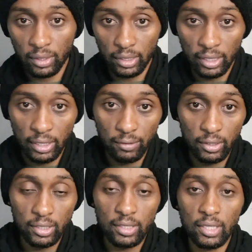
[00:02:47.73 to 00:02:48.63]
And after the
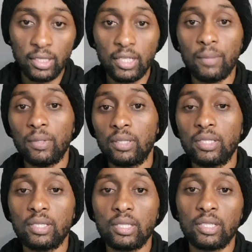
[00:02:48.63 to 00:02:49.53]
transaction happened, the
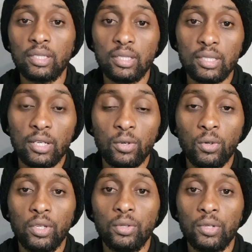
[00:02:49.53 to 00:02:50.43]
transaction is
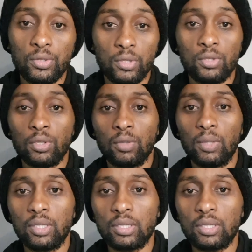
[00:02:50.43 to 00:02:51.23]
recorded on a source document.